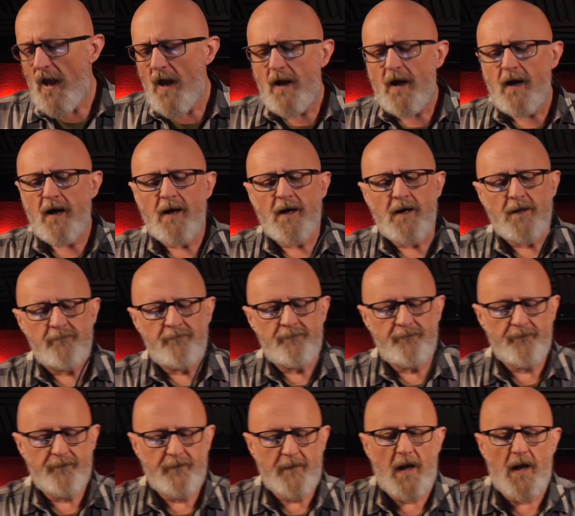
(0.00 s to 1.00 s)
I'm
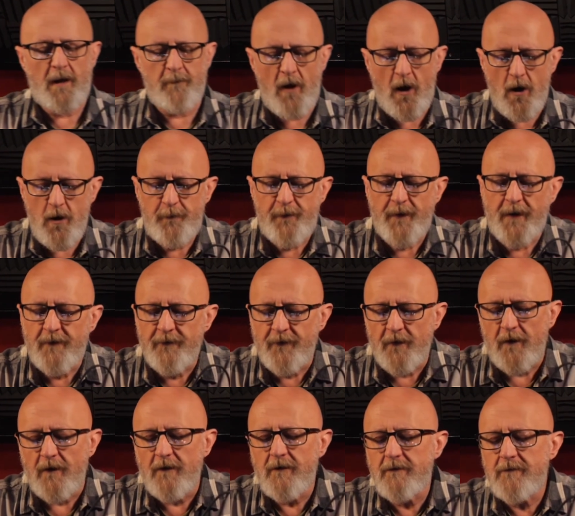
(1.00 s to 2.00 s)
hoping
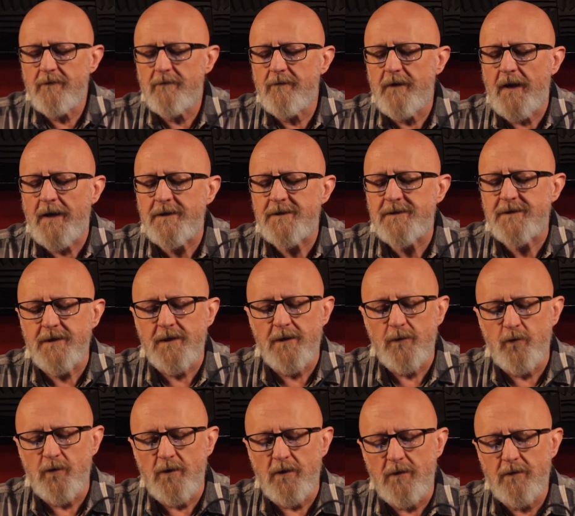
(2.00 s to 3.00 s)
that Insta
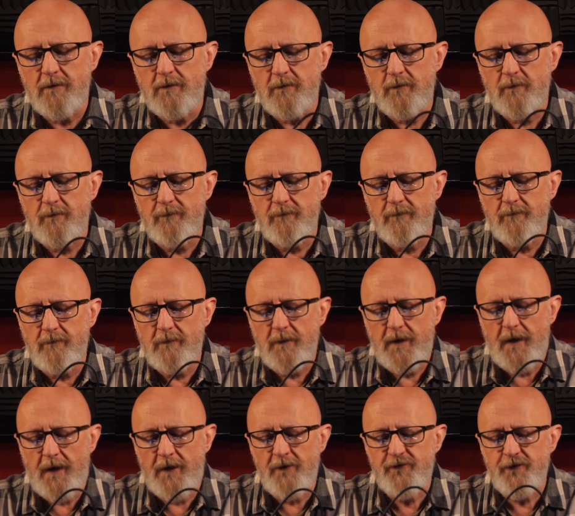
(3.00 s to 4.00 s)
will
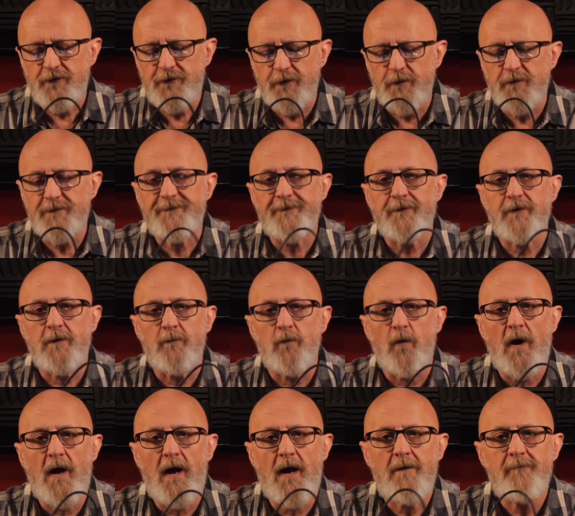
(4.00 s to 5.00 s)
introduce
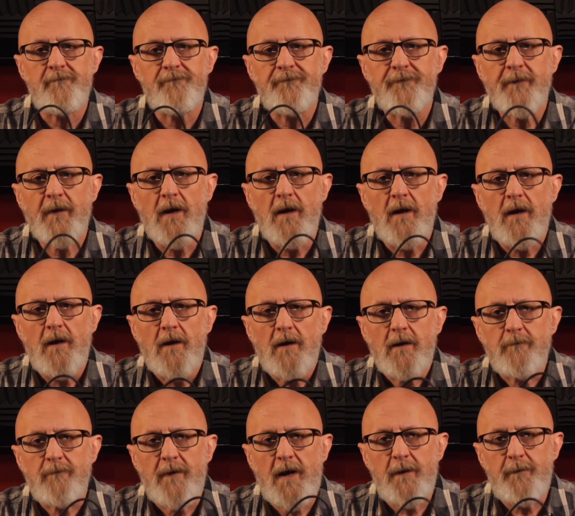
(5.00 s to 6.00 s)
firmware,
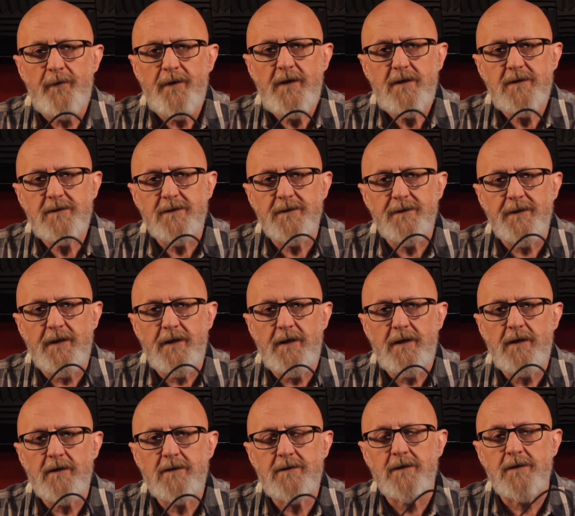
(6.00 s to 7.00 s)
maybe to
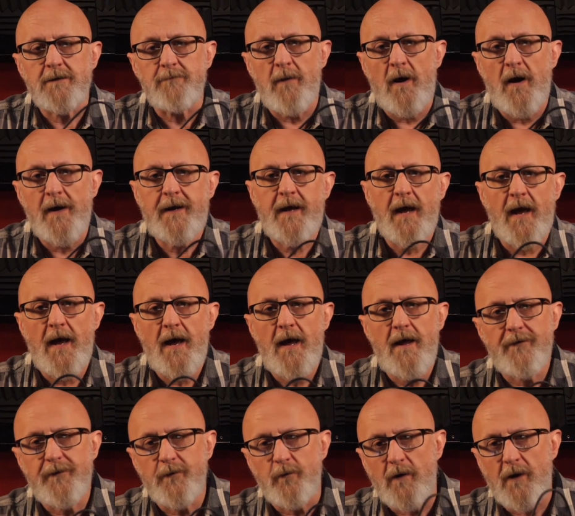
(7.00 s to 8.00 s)
the Mic Air,
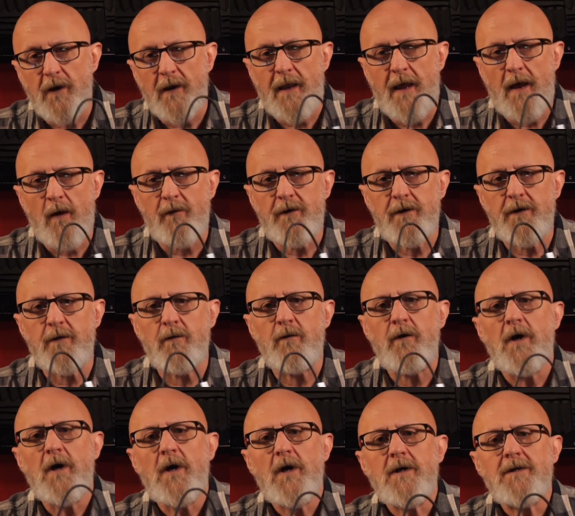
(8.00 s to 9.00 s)
that will allow you
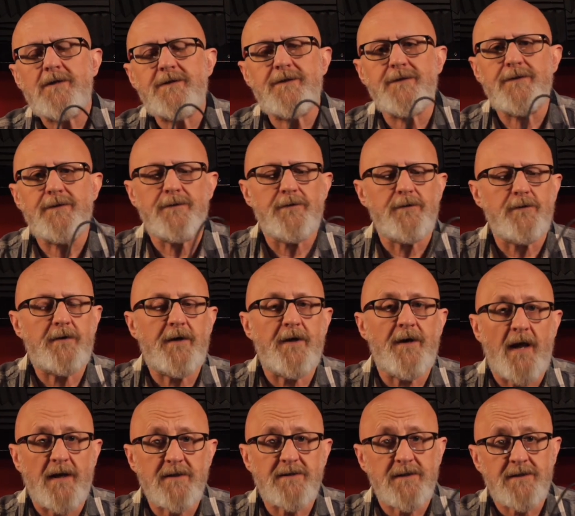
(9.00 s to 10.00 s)
to
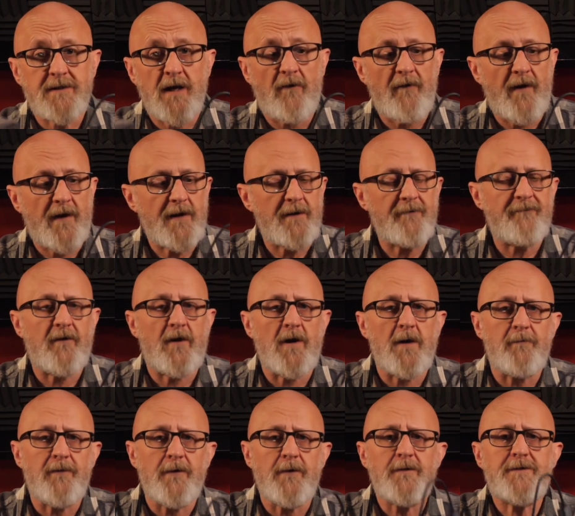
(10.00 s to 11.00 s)
connect it directly via
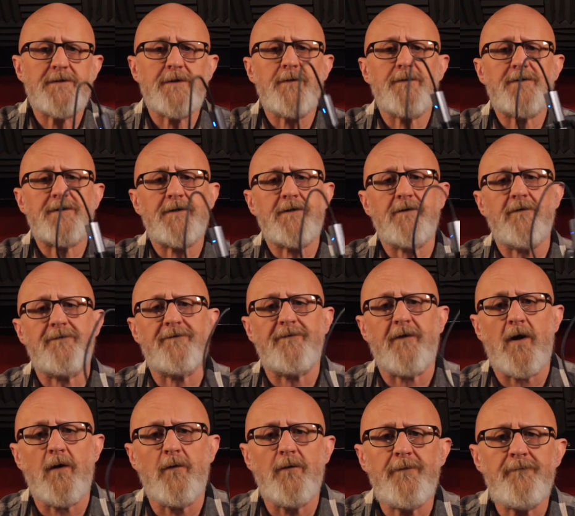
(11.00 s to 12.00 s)
Bluetooth to your
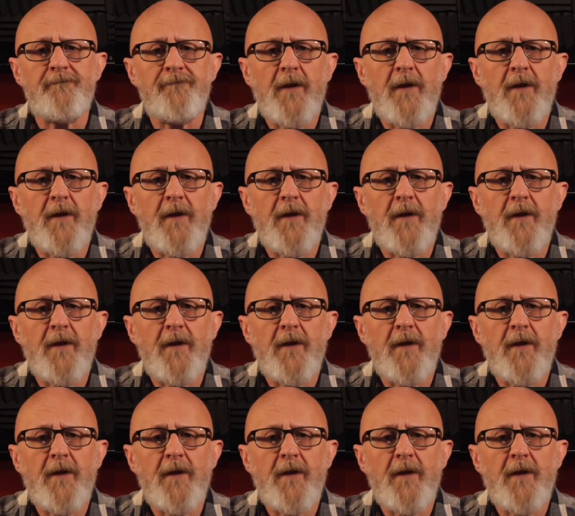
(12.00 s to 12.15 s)
phone.